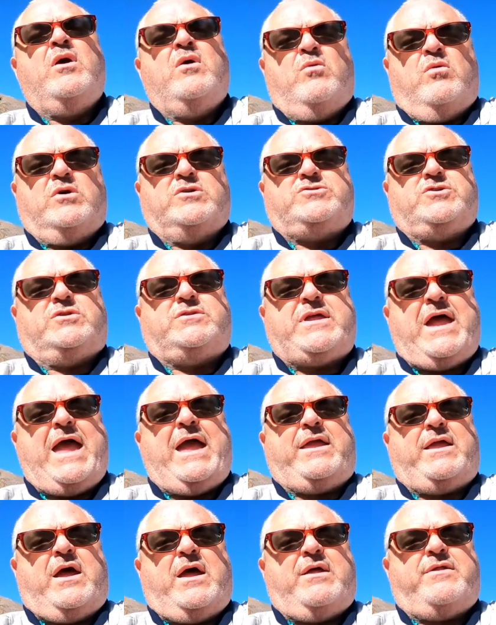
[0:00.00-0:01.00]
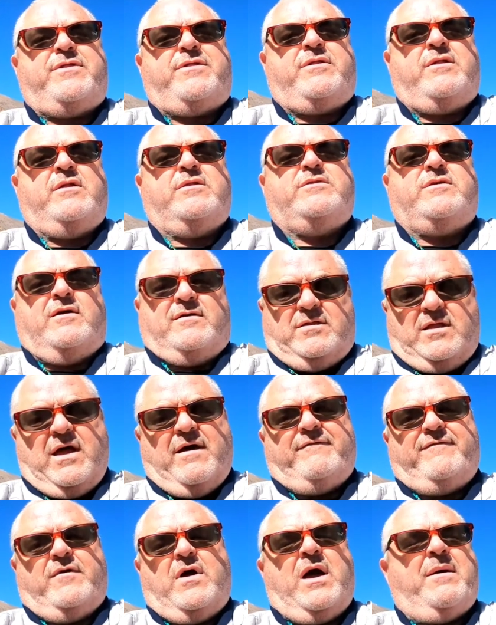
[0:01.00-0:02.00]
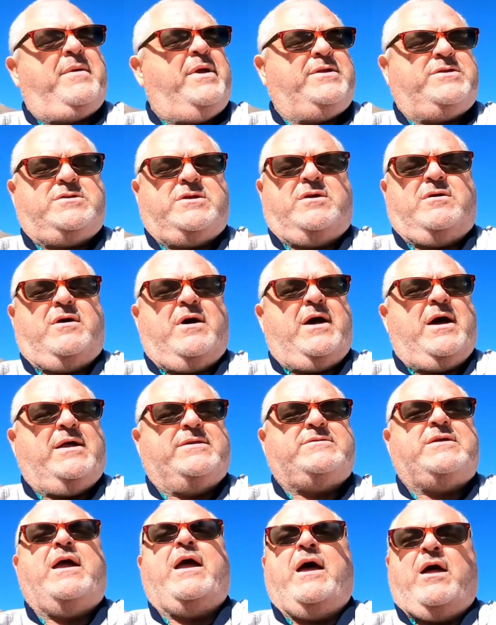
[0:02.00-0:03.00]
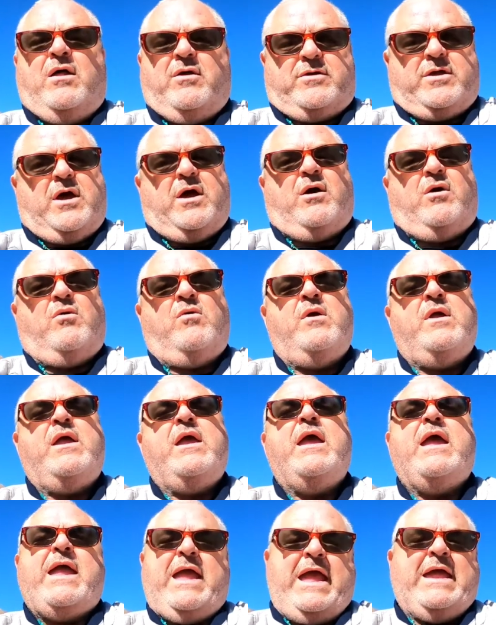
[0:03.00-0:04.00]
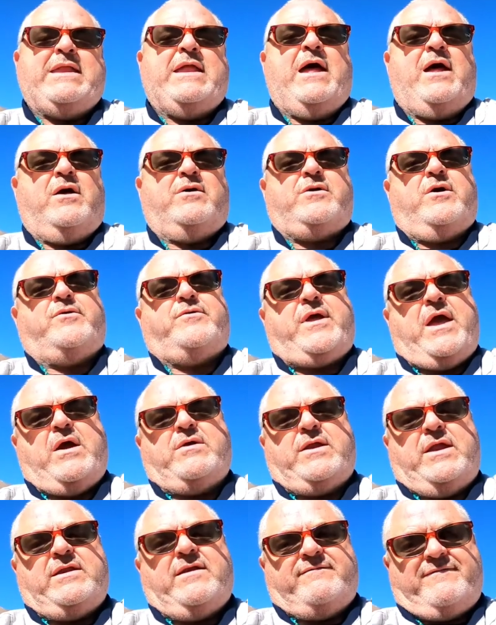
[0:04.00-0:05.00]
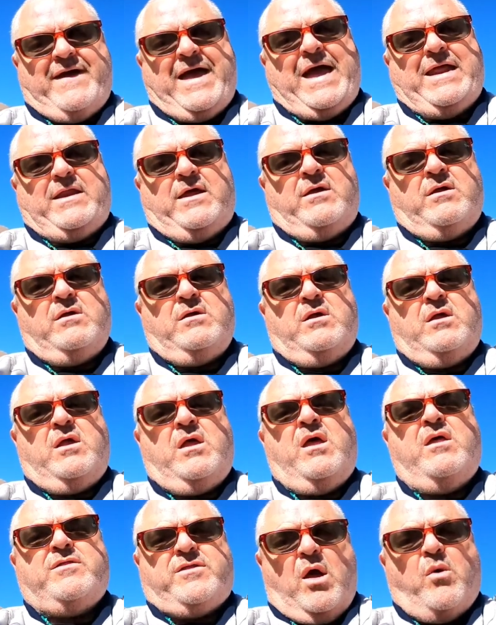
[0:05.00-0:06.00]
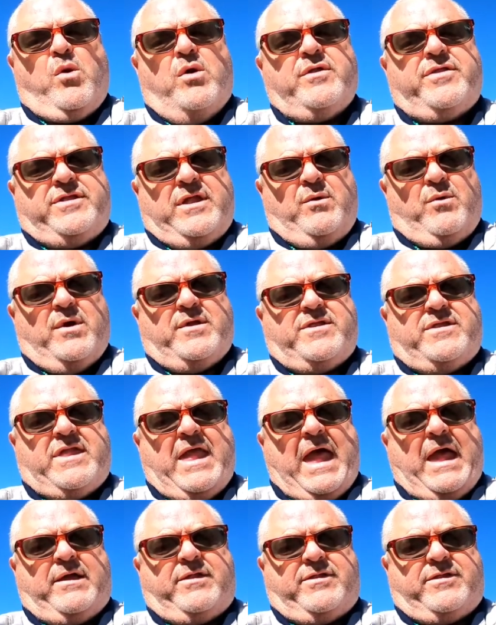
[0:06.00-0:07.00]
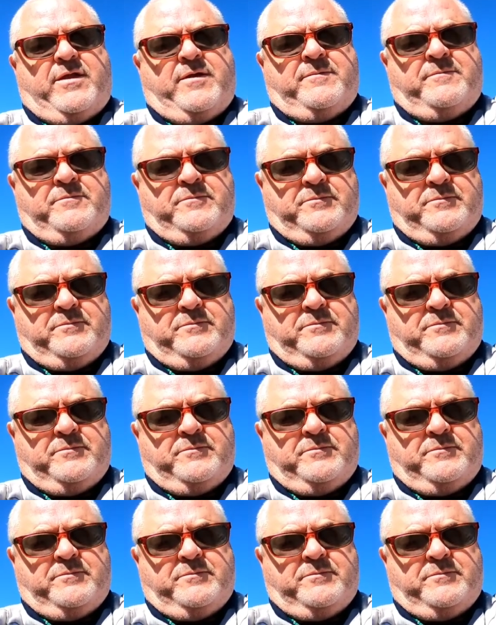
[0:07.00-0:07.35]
which will take us to love i mean to uh, to elko in elko county nevada so we'll see what's next